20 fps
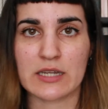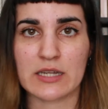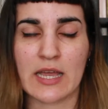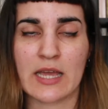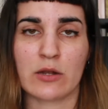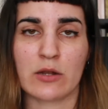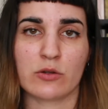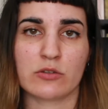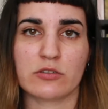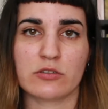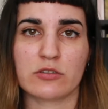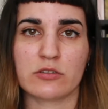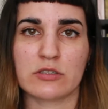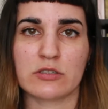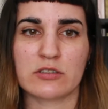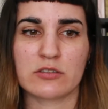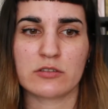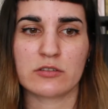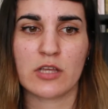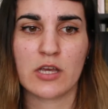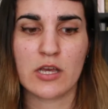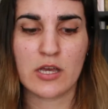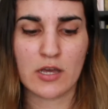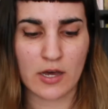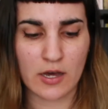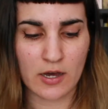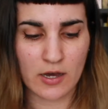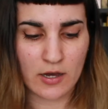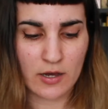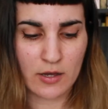And also it's
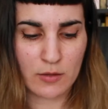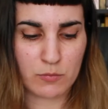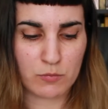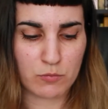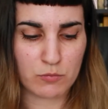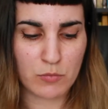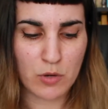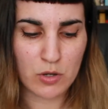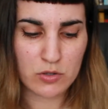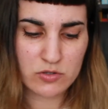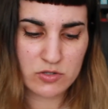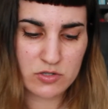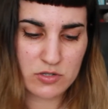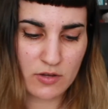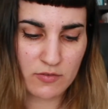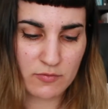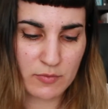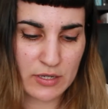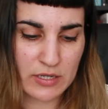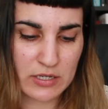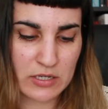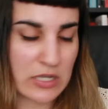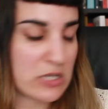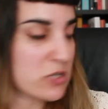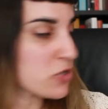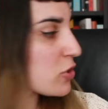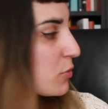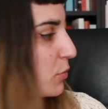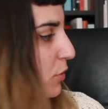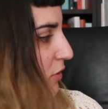most of my
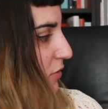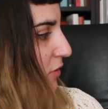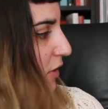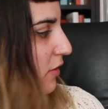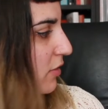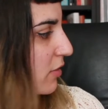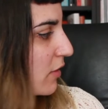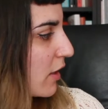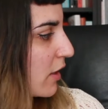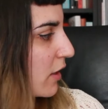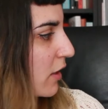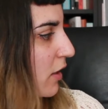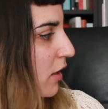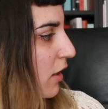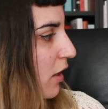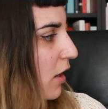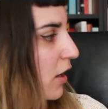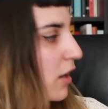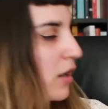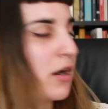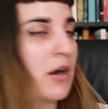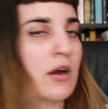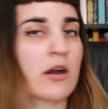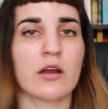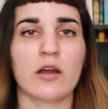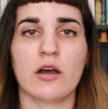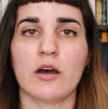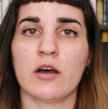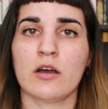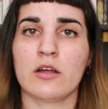nature books I think are